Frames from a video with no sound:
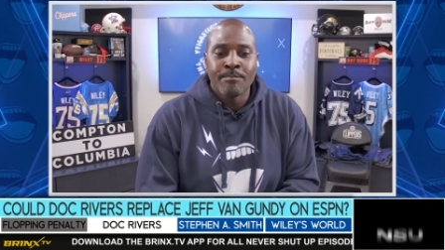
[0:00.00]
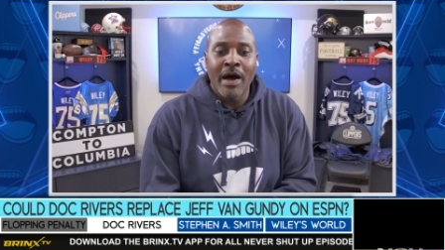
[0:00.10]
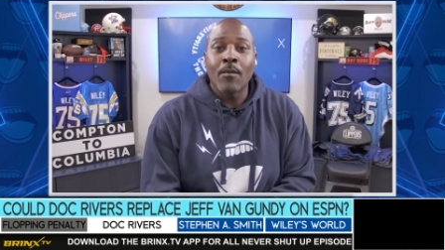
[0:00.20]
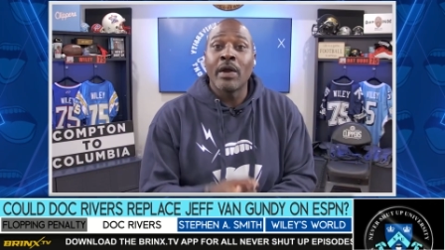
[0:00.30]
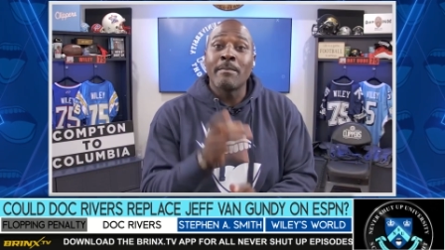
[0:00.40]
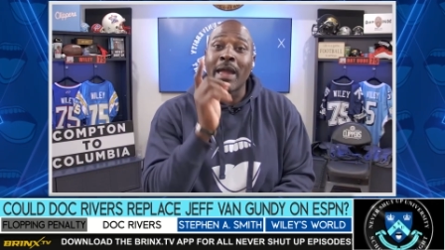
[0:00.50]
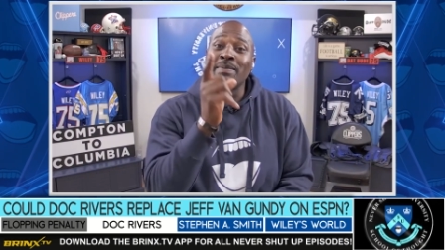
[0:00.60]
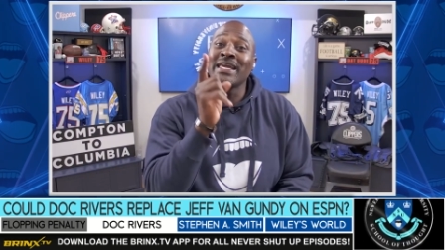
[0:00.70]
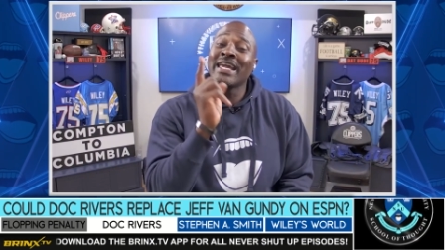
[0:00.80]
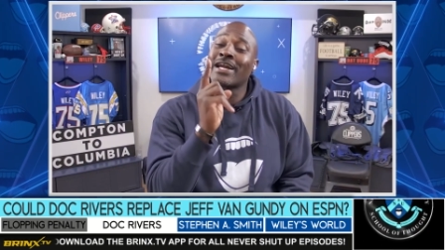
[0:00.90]
But we may
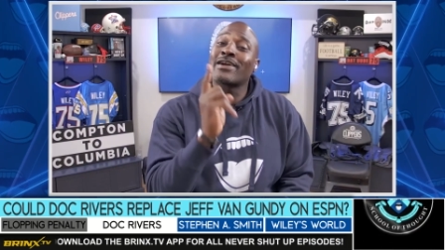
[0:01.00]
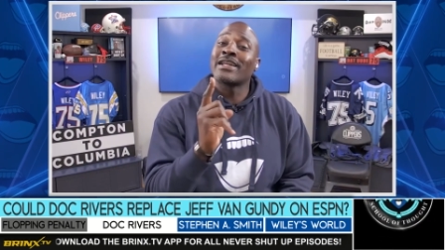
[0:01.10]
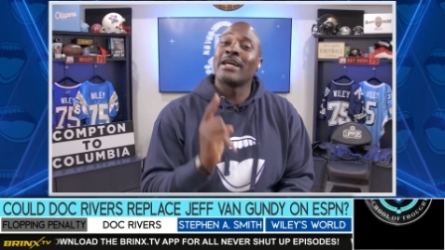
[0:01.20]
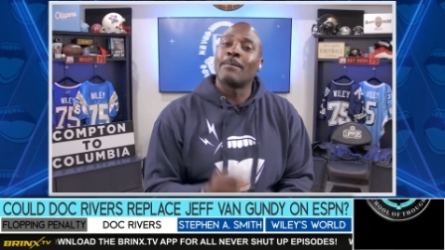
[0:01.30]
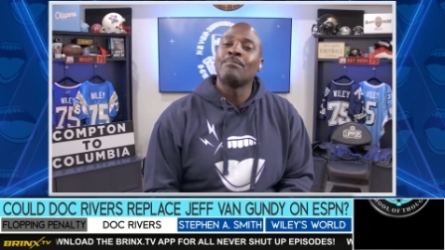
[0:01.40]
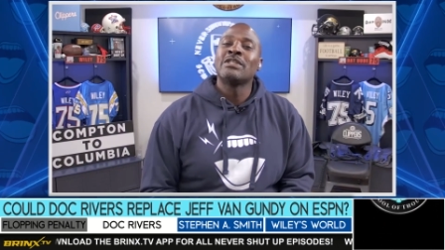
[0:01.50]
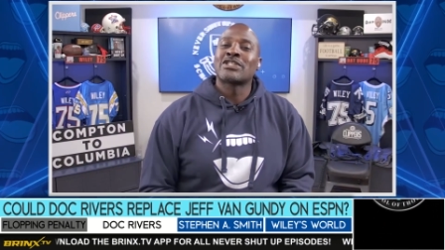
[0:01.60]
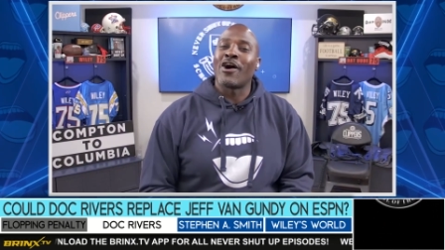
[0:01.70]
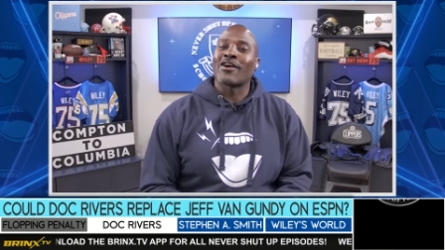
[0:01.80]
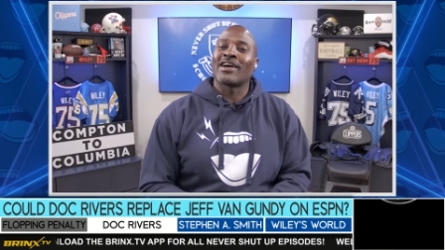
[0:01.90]
be hearing him
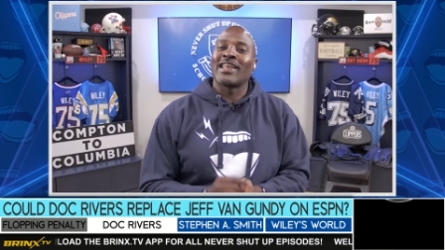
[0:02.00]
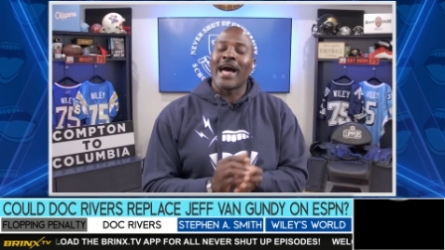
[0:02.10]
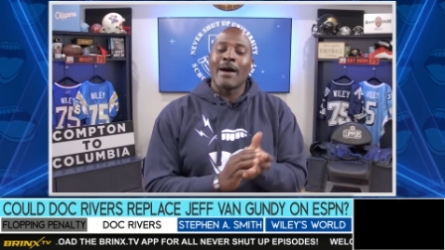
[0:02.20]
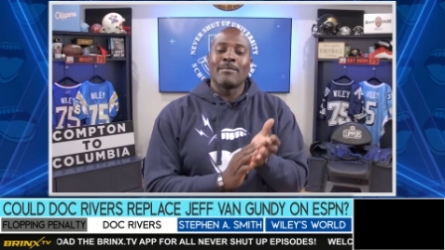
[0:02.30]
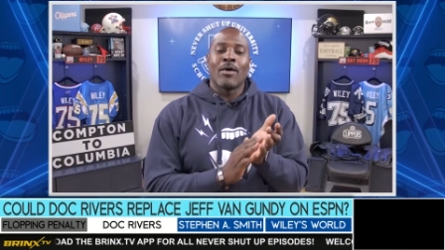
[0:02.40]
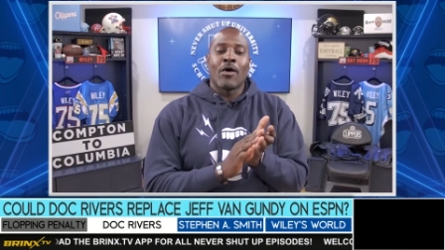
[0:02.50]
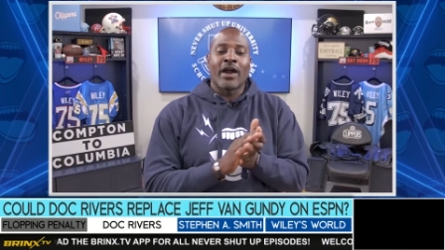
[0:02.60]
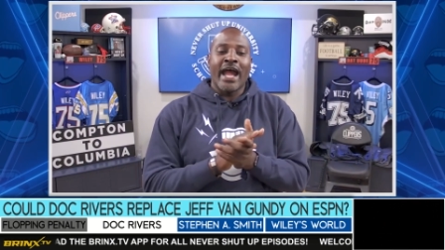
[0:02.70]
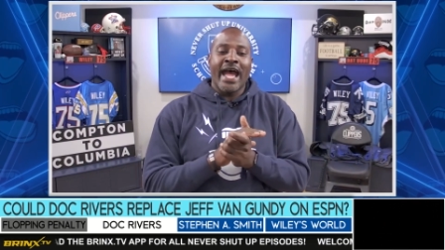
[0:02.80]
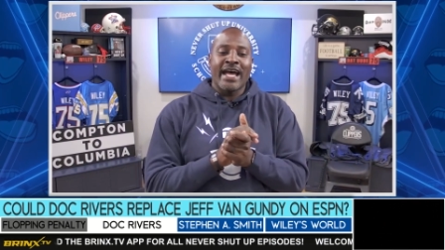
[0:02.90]
talk a lot
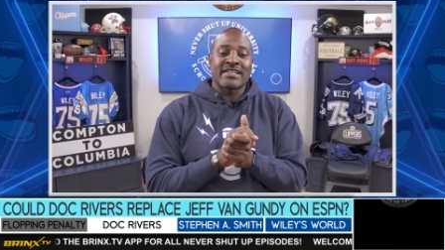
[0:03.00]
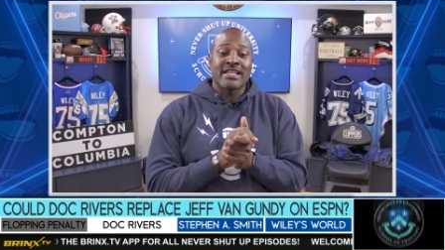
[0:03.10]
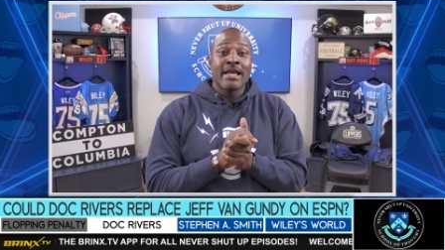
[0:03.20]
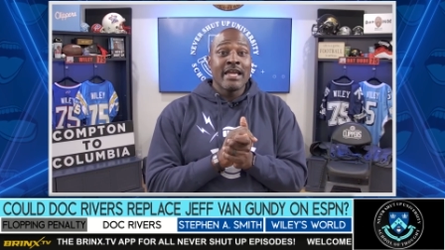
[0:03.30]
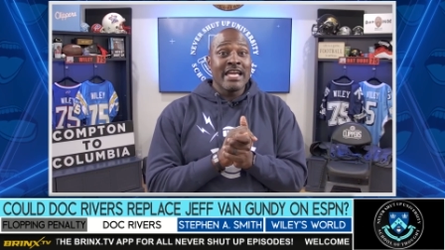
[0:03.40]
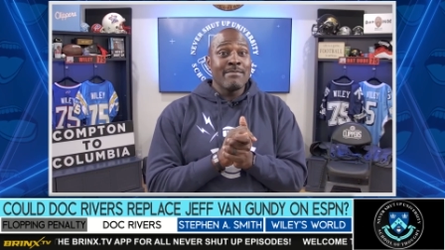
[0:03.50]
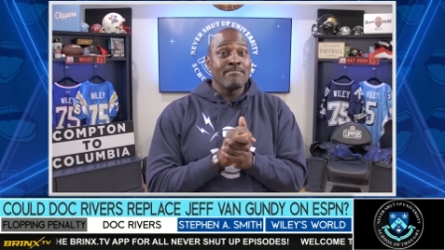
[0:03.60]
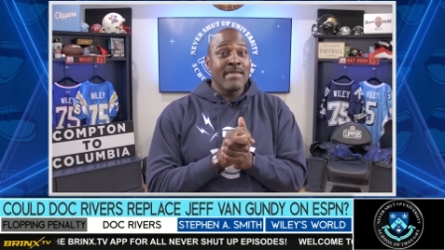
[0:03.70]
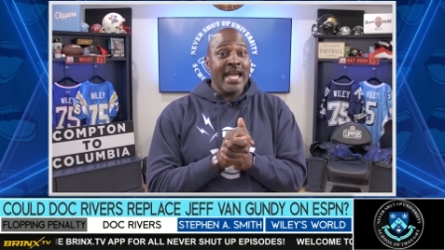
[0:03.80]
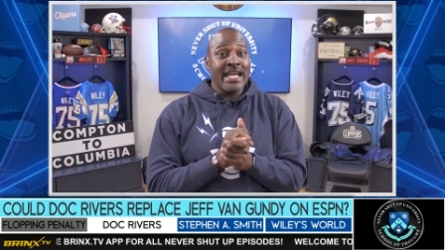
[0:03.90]
more as he
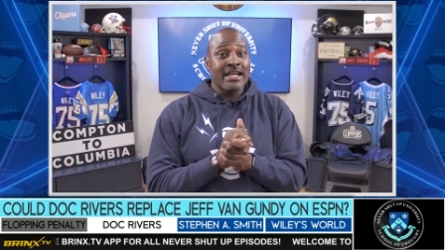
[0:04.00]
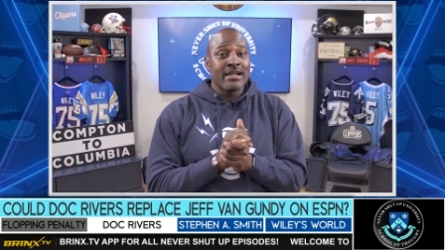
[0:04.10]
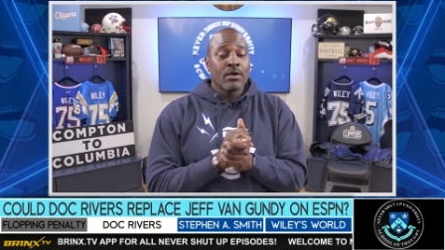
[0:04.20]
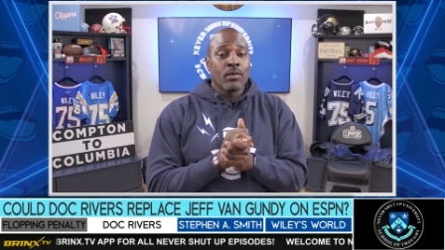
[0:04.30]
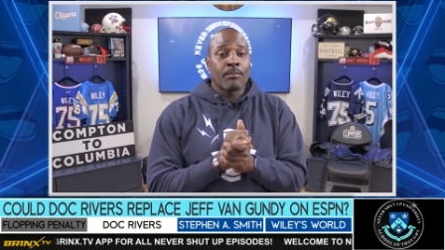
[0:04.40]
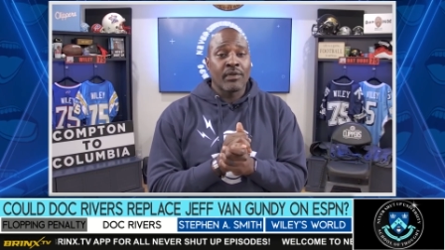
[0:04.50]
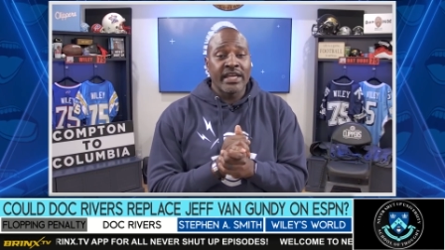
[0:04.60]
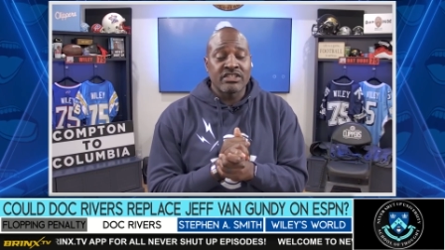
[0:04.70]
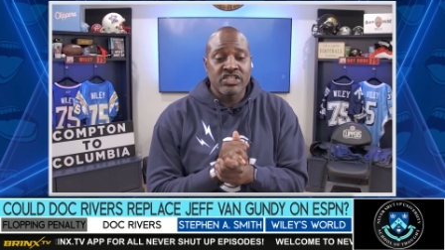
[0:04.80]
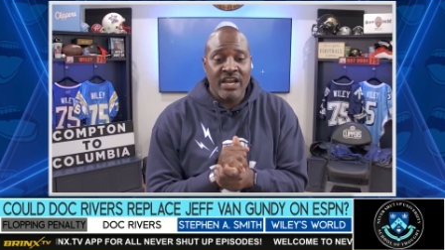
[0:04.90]
may
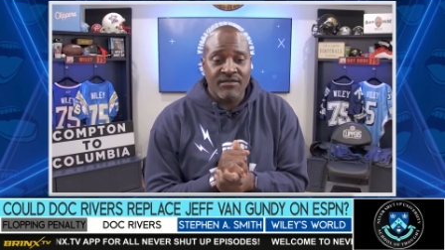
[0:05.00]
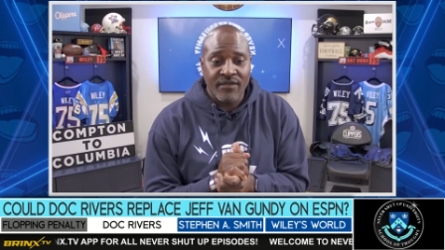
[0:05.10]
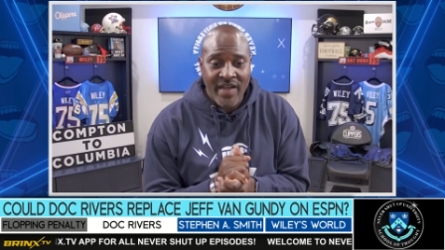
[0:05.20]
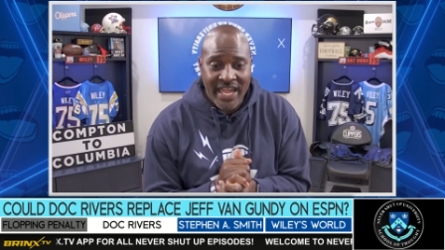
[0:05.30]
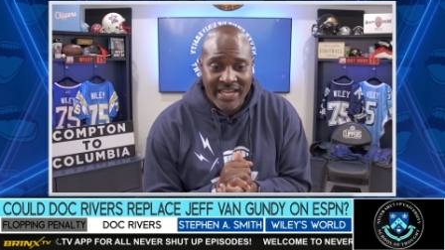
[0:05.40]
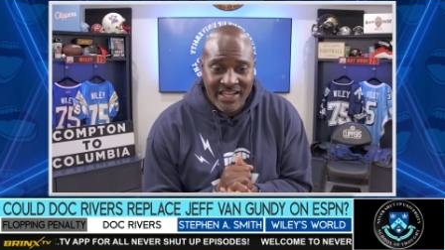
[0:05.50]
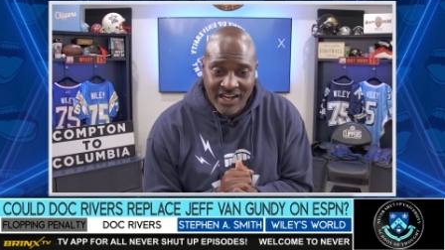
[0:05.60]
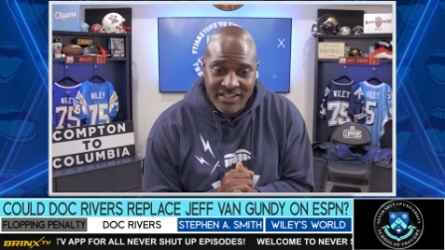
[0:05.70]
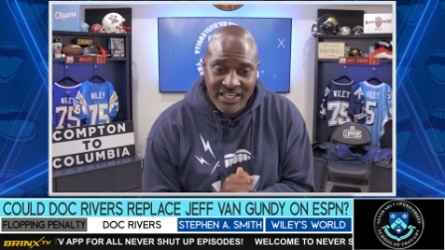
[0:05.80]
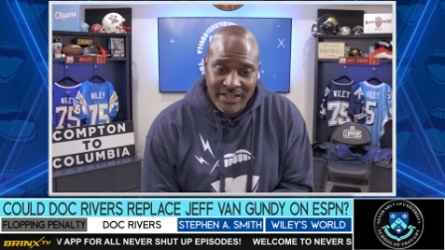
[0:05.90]
replace Jeff Van
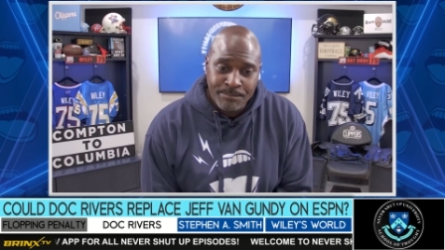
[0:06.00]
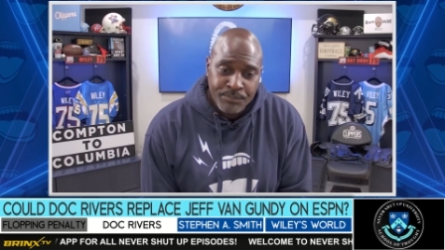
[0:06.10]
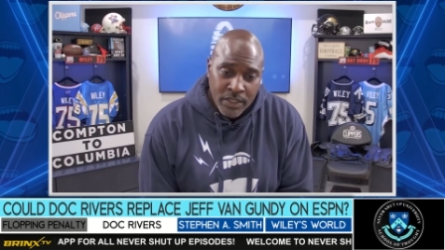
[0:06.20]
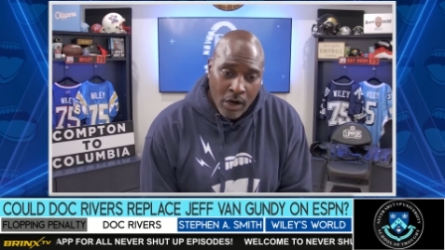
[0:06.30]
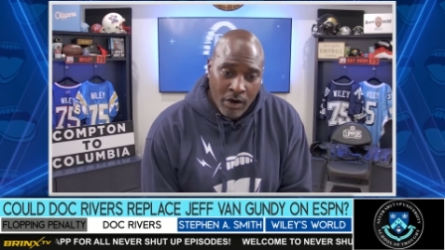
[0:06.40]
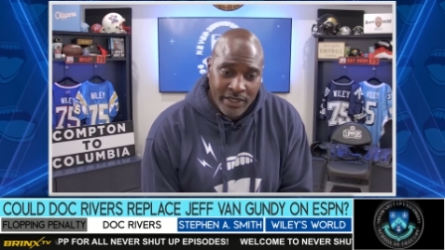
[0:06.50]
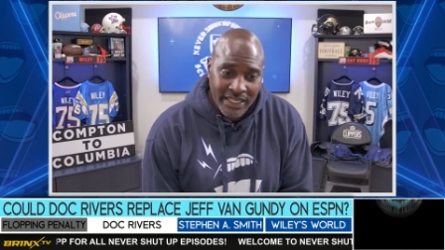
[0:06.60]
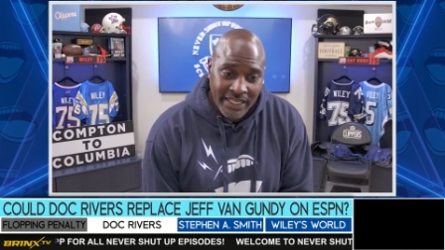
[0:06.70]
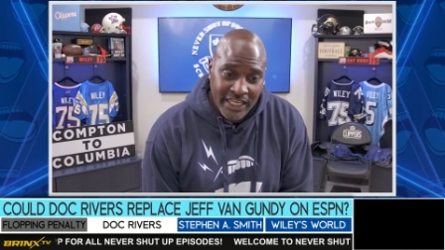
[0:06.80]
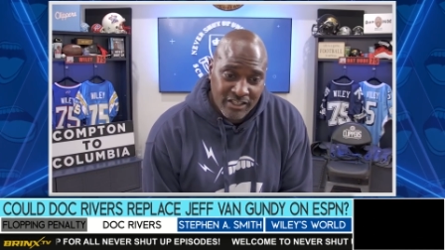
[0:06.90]
Gundy on
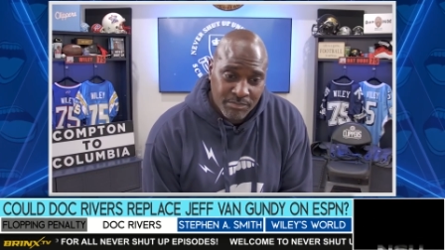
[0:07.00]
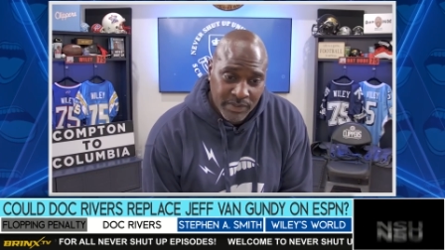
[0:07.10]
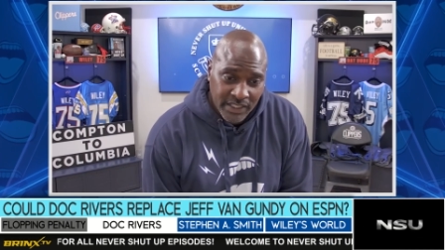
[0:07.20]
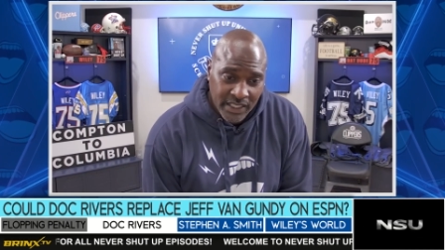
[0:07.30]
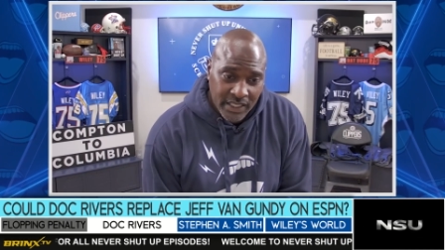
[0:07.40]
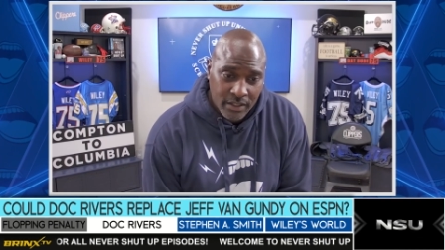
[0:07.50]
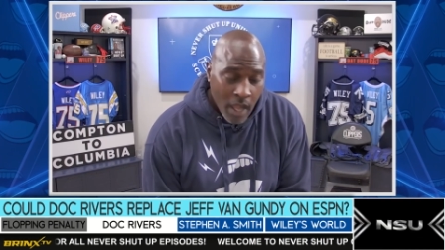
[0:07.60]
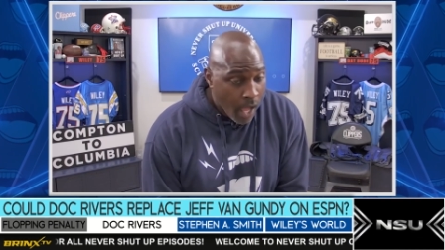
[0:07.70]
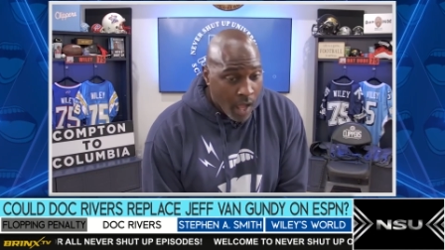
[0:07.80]
ESPN.